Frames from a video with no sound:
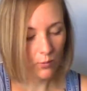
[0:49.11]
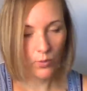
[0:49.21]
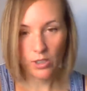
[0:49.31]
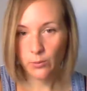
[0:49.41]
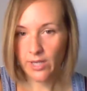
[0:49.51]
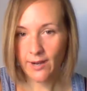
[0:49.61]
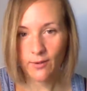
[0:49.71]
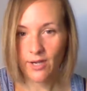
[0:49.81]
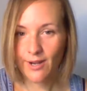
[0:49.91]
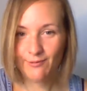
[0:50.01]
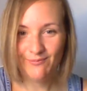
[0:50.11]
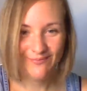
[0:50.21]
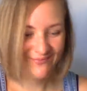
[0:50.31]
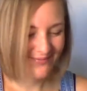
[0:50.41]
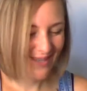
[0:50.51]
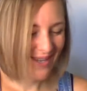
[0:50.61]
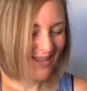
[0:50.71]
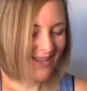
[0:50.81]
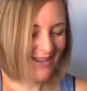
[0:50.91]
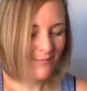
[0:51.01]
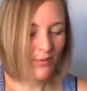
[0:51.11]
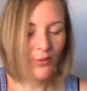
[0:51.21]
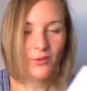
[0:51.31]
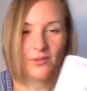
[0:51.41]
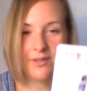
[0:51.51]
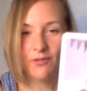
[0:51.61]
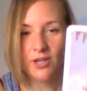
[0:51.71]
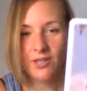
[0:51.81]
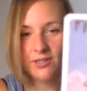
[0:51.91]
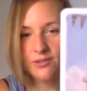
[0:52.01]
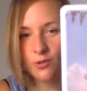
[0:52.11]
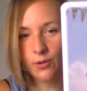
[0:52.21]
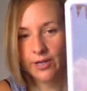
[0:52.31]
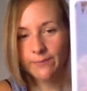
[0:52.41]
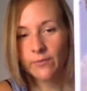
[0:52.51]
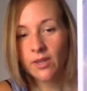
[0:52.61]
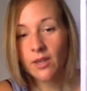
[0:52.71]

Where are we at right now? And I pulled Never Ending Story.